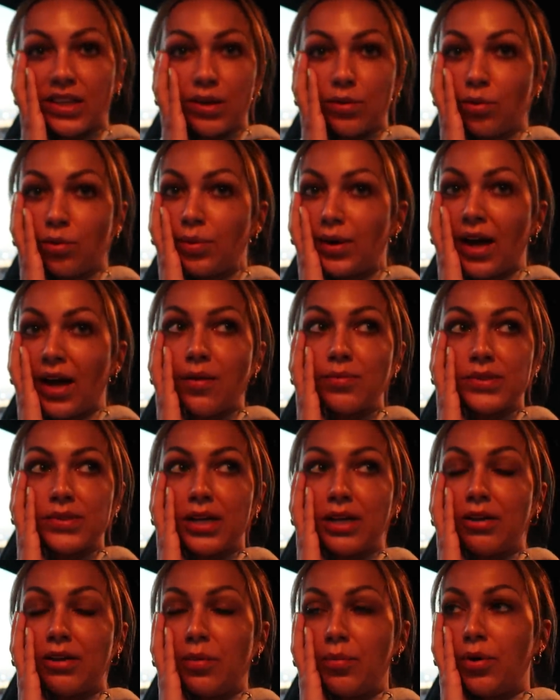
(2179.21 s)
it will be
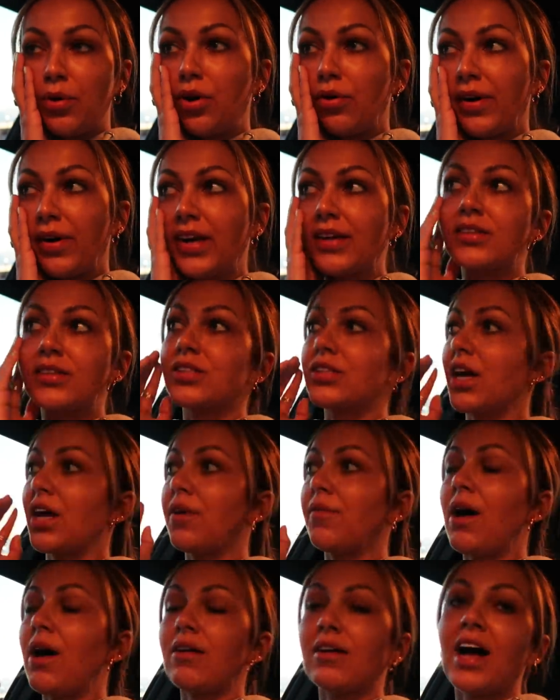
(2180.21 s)
absolutely boring.
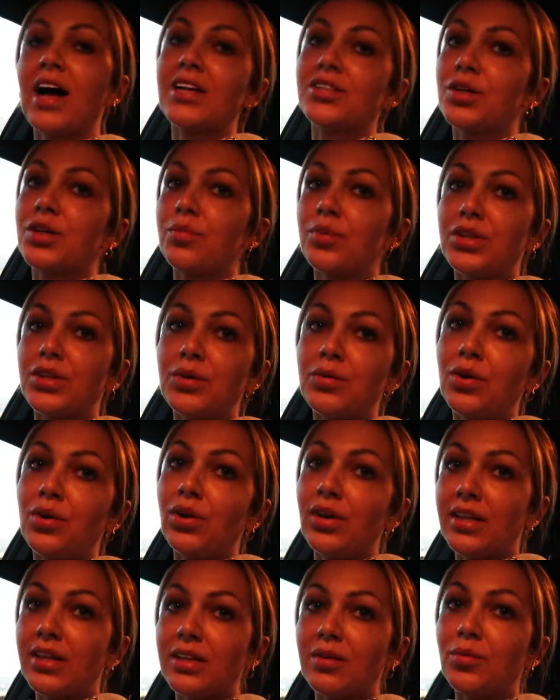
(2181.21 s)
So I'll catch up with you
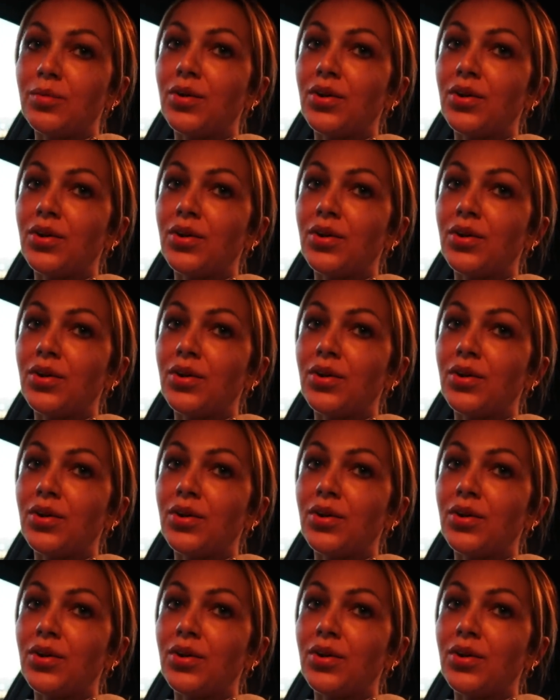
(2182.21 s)
all in the